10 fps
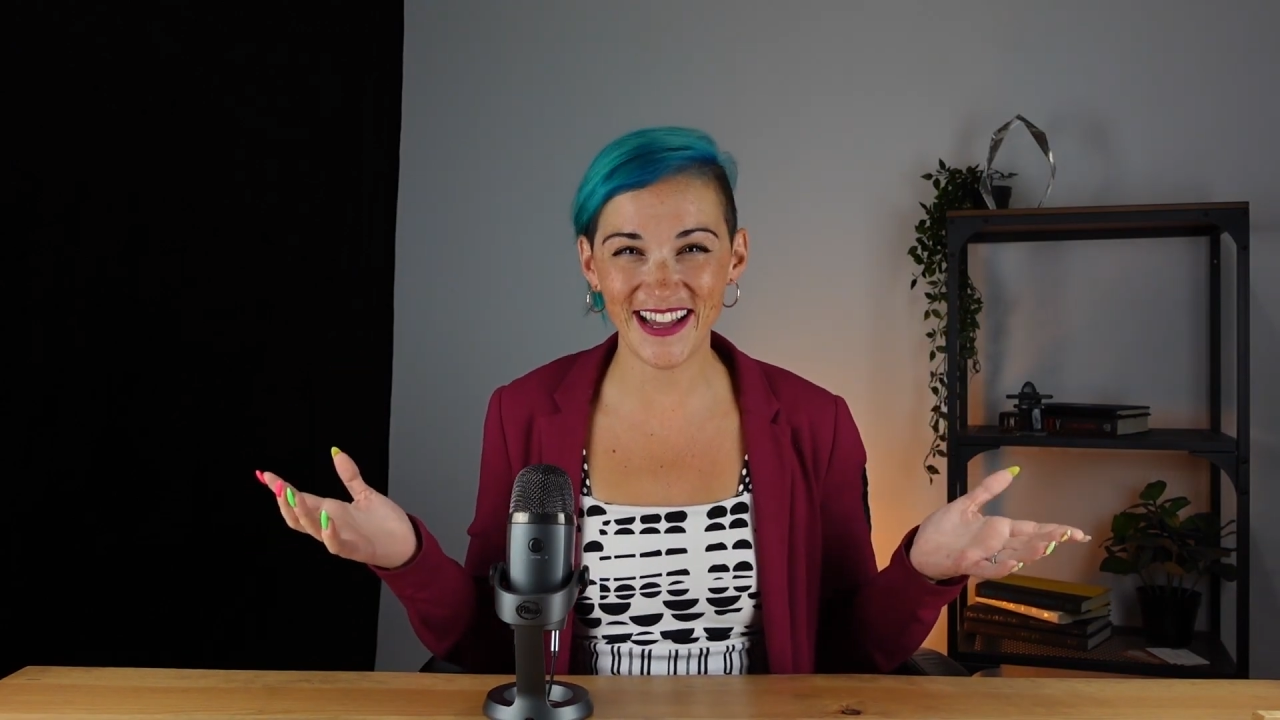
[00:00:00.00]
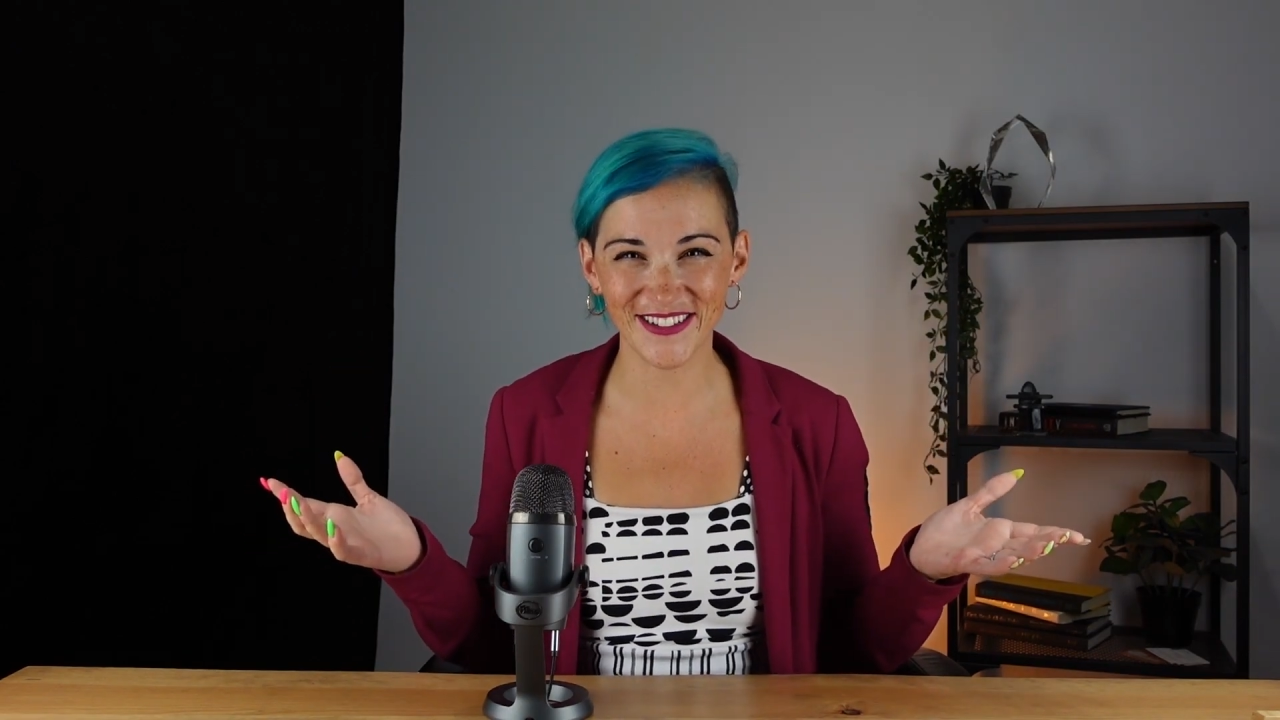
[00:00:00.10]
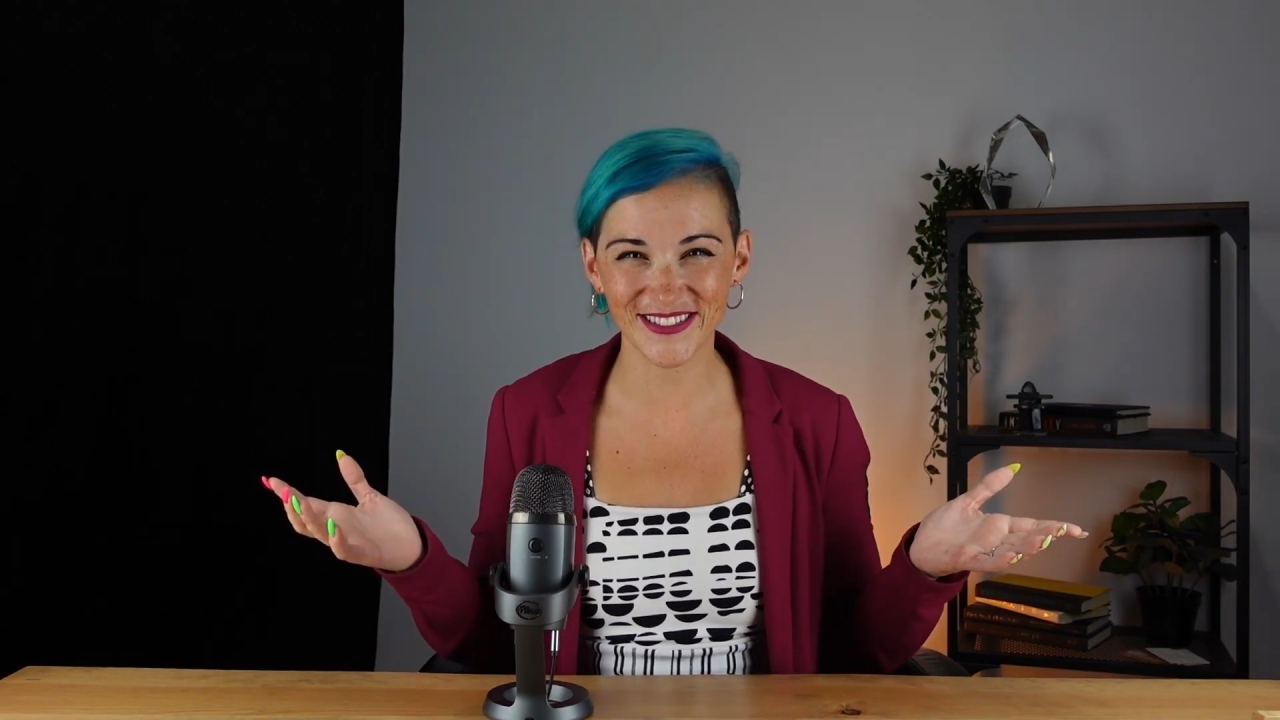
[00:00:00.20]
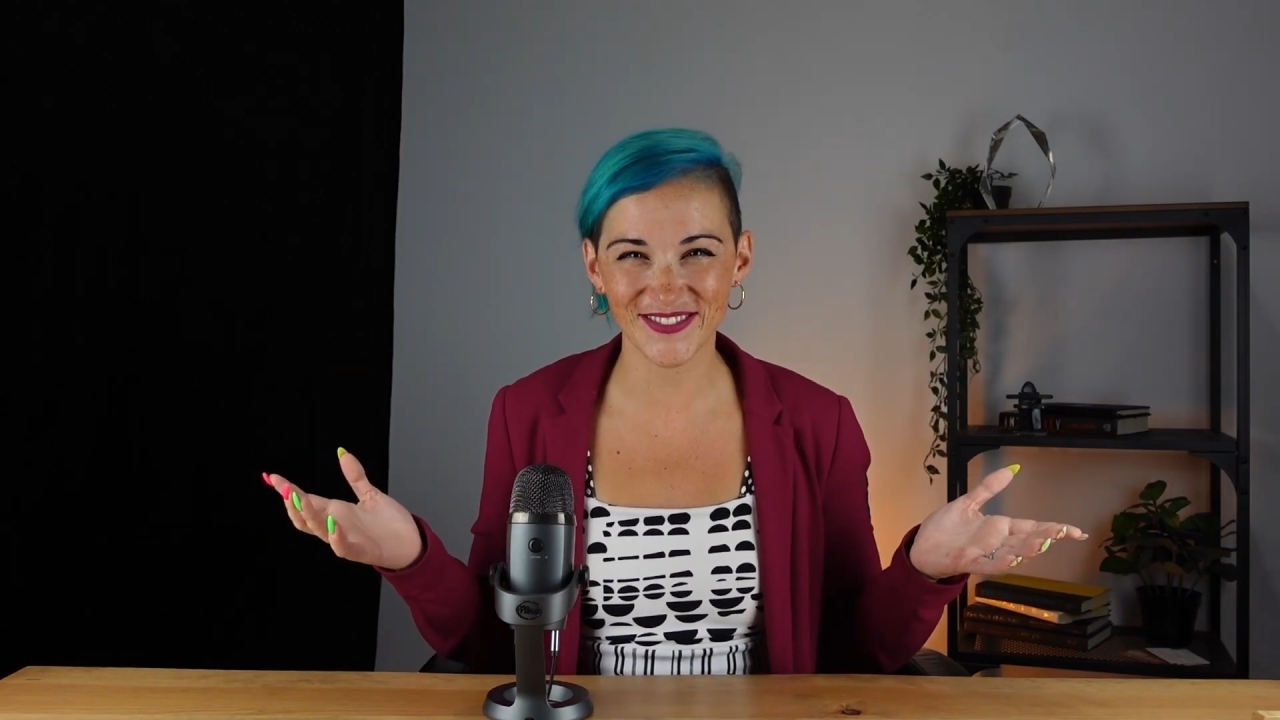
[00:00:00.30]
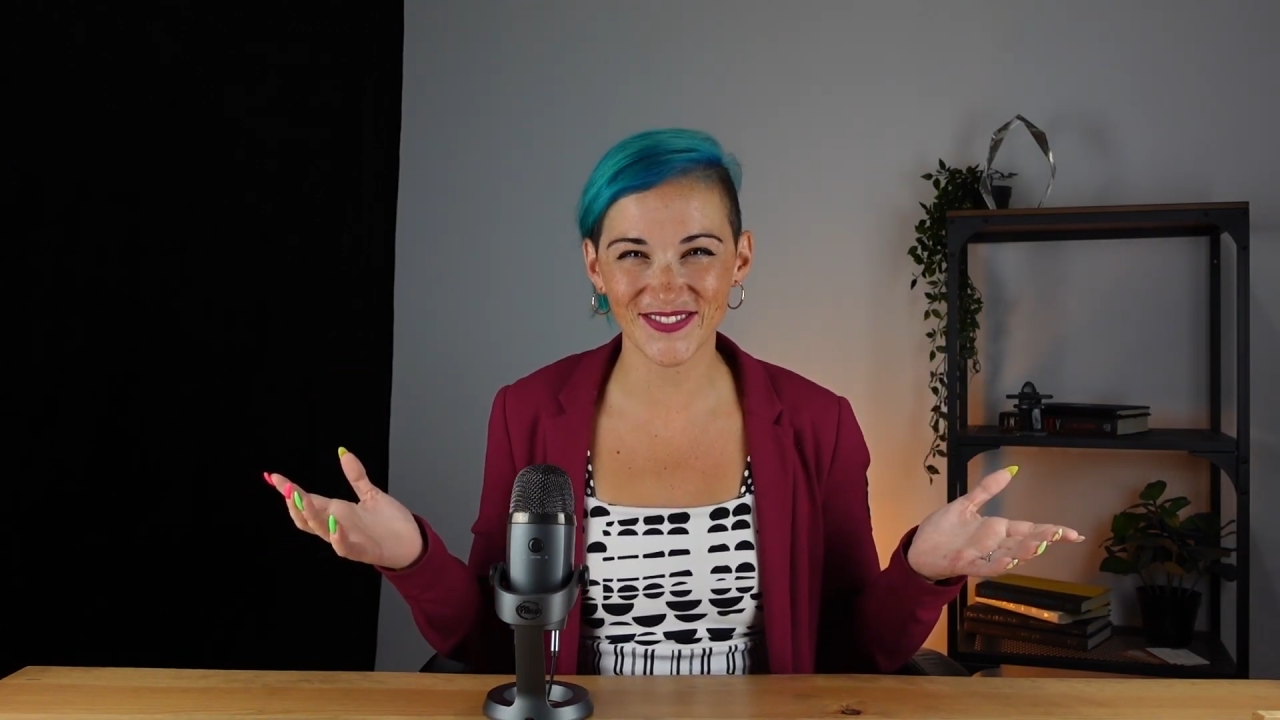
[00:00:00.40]

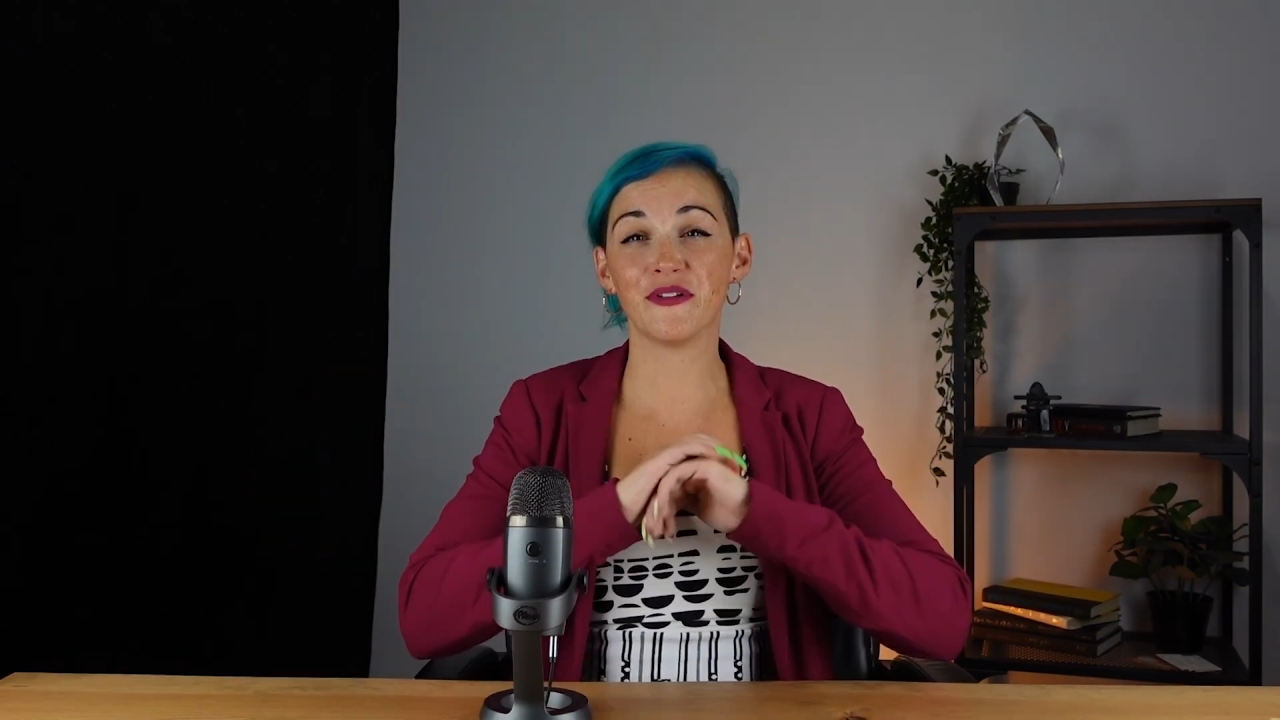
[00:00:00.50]
out.